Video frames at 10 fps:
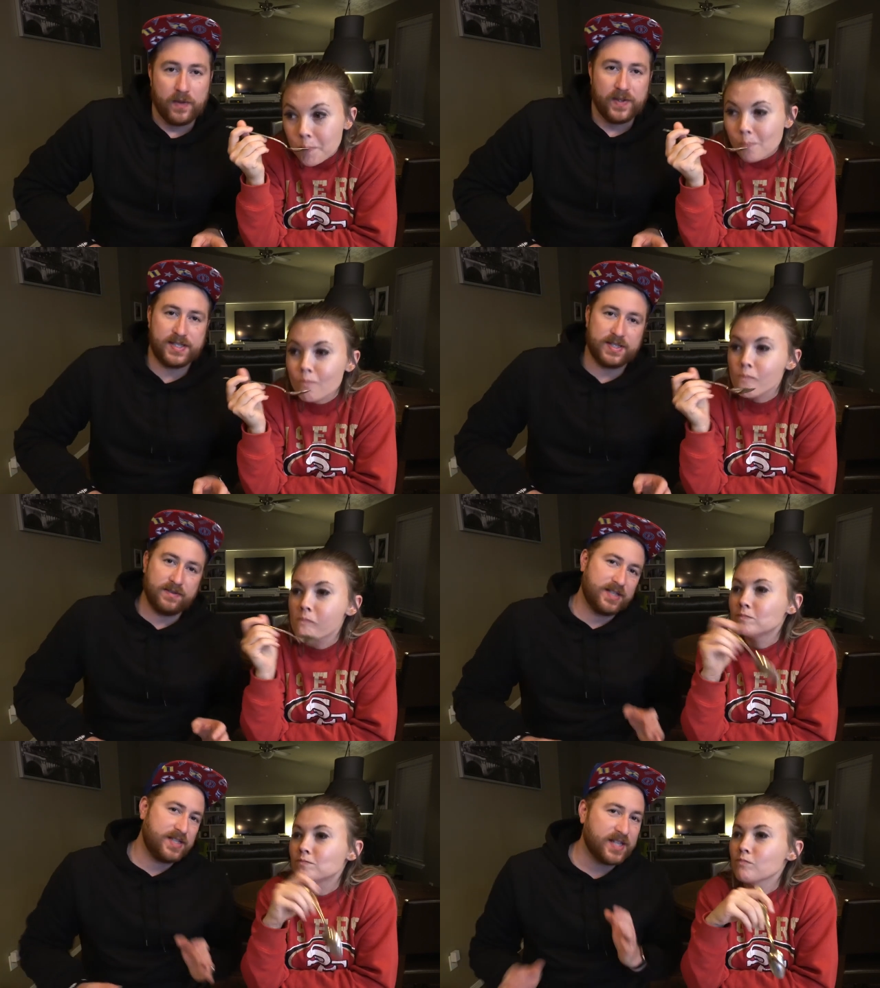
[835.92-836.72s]
Speaker 1: this
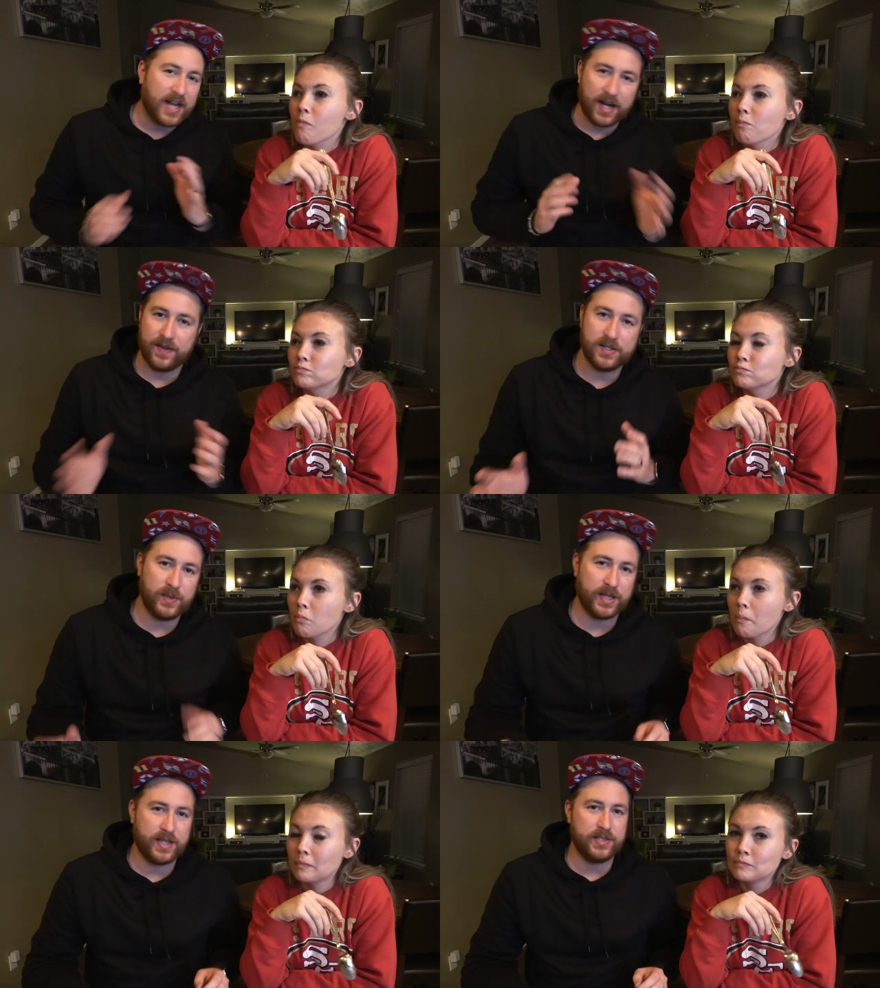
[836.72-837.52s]
this is the kind of things we
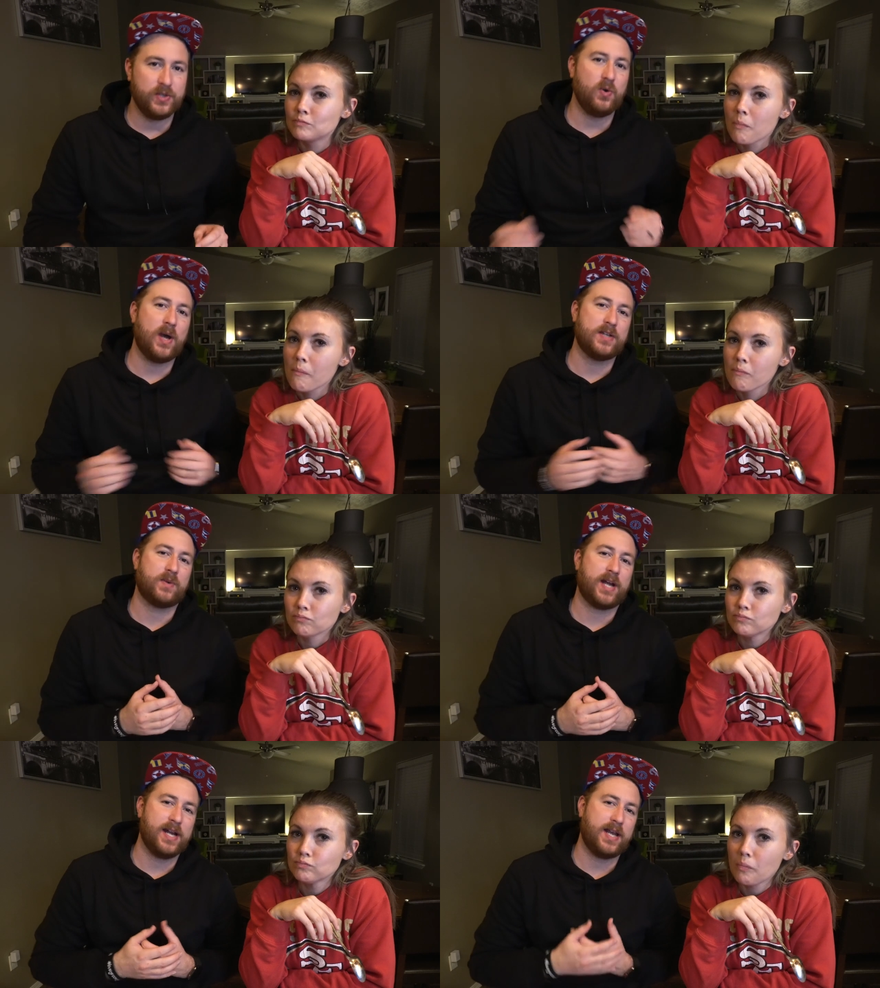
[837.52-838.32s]
like to do as we're
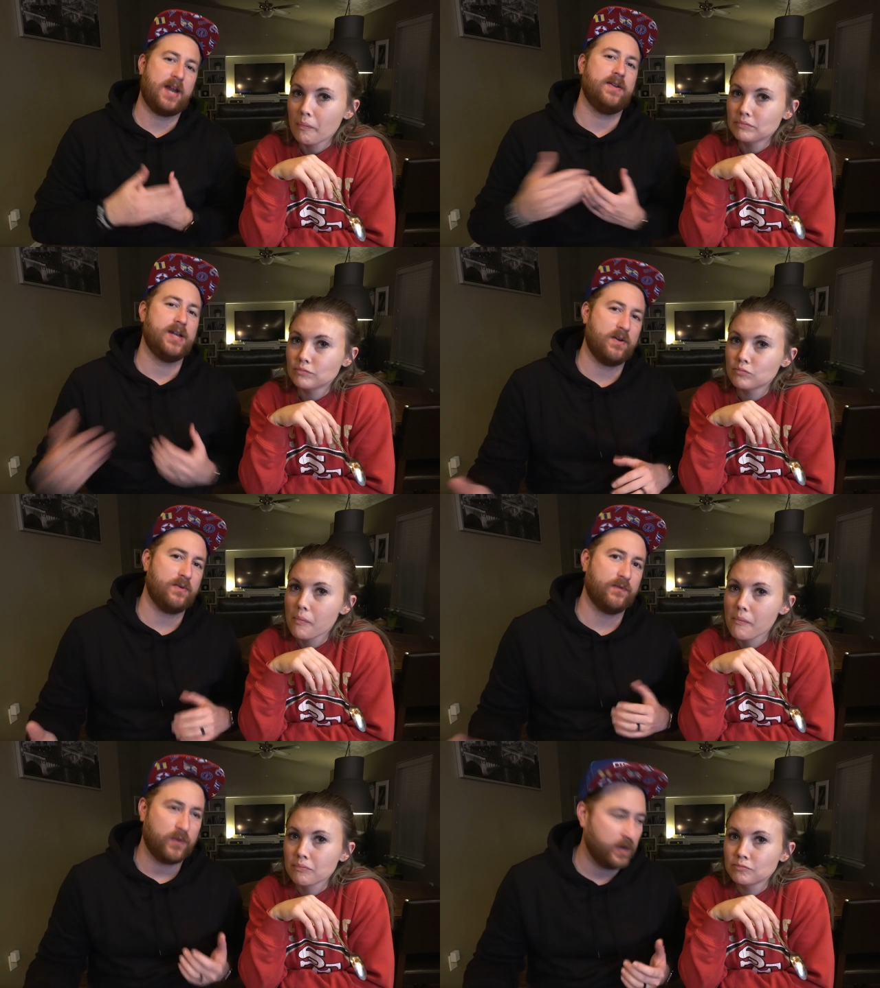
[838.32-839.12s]
kind of counting
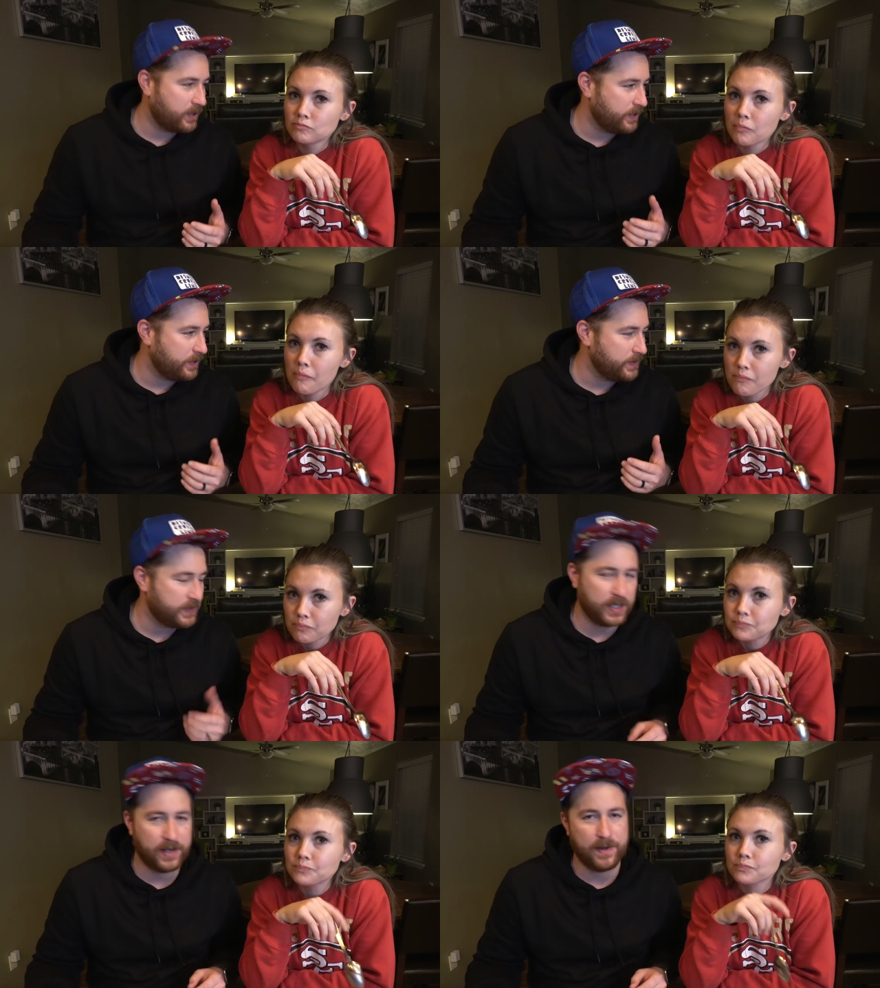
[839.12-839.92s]
down for our
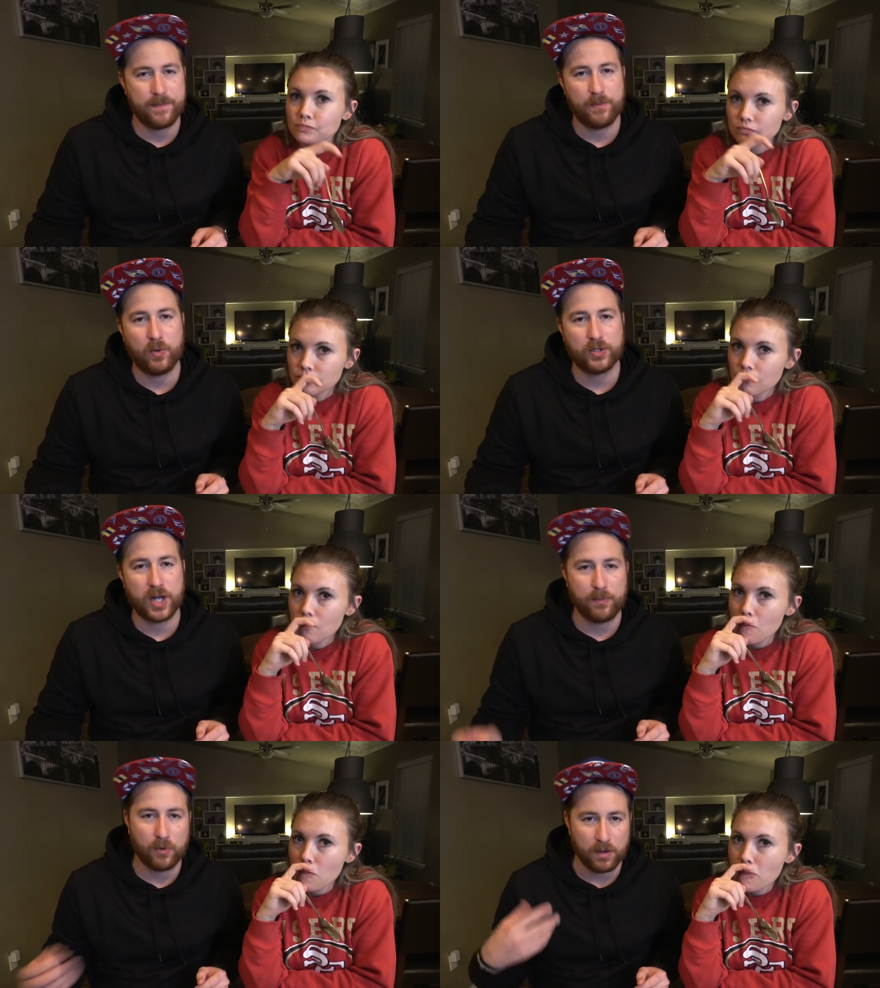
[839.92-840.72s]
cruise. Um, we'll
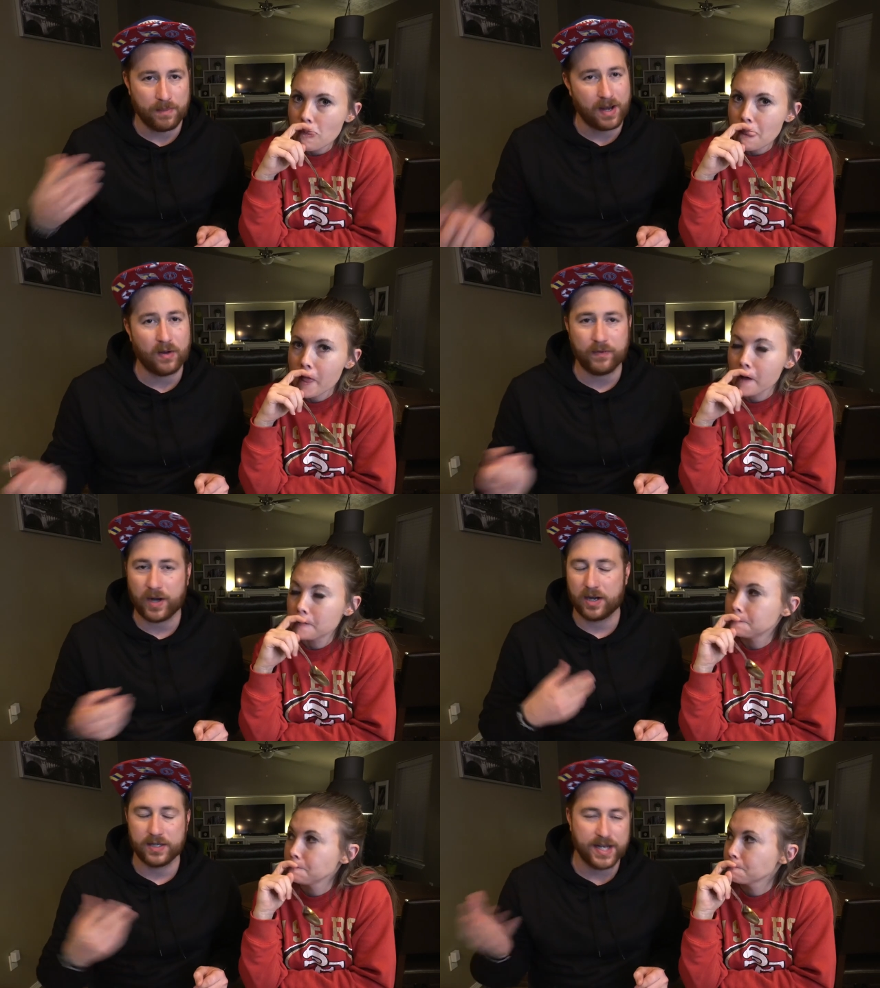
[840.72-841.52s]
talk more about
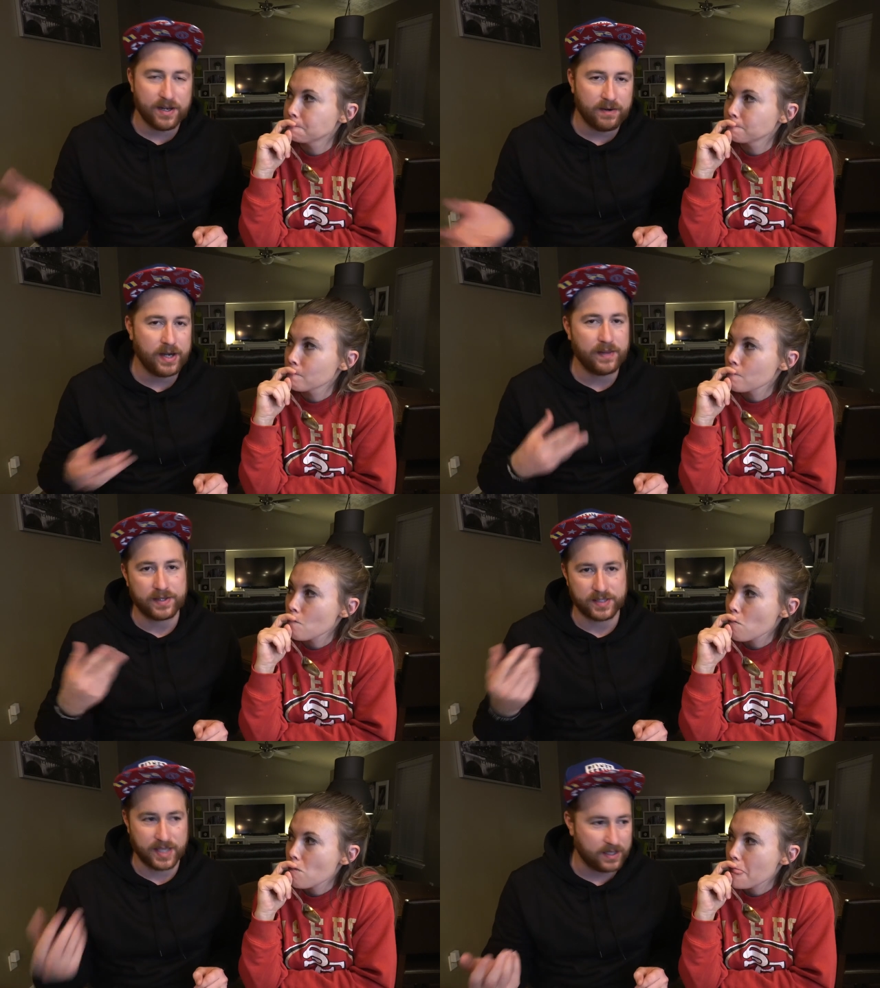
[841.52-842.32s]
our itinerary,
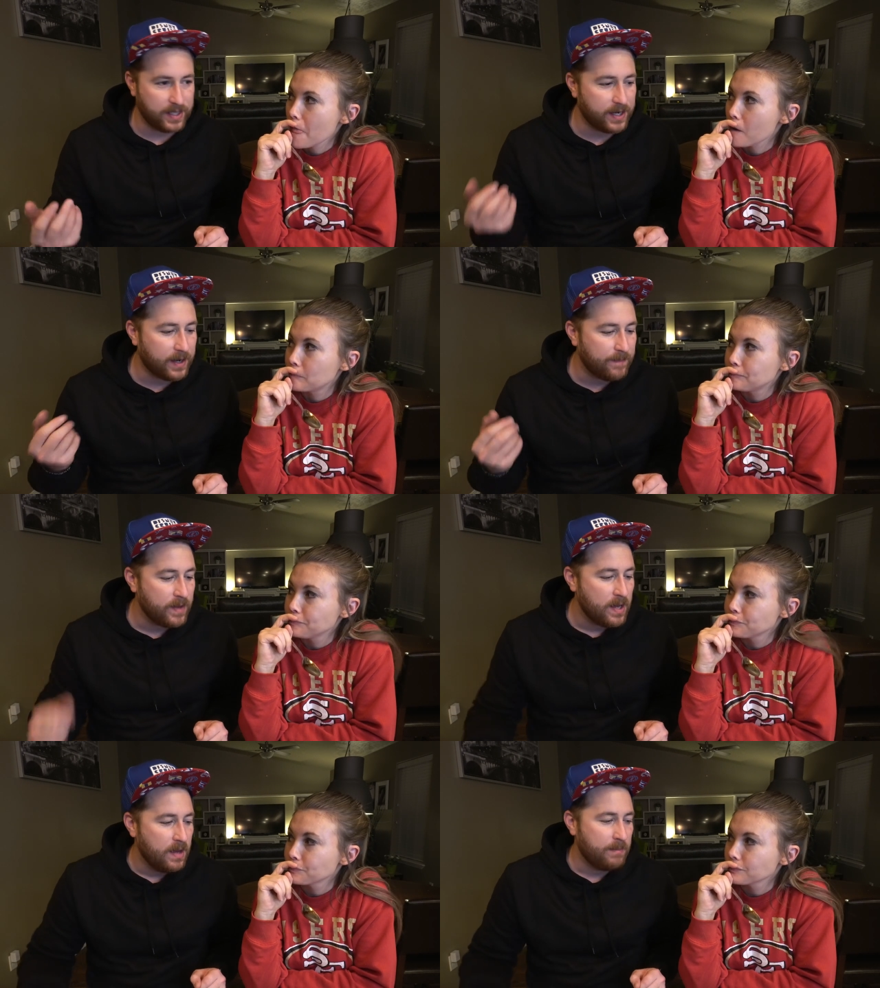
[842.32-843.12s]
things like that later.
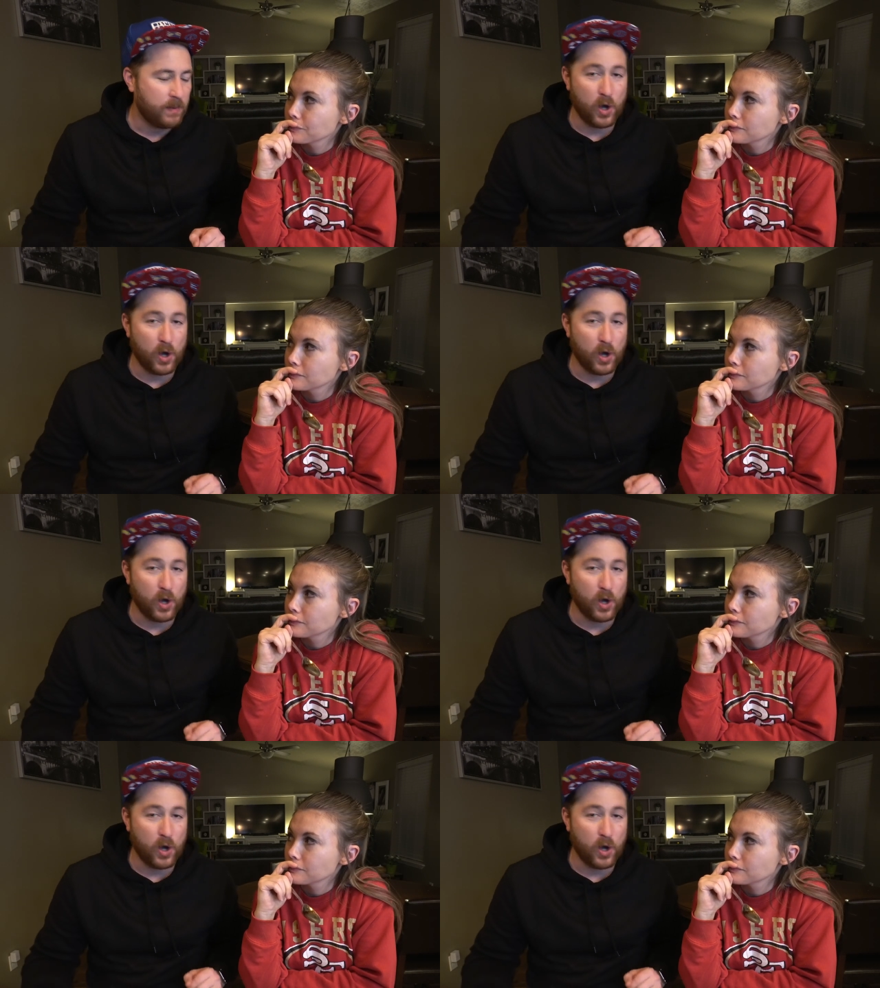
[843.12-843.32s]
But we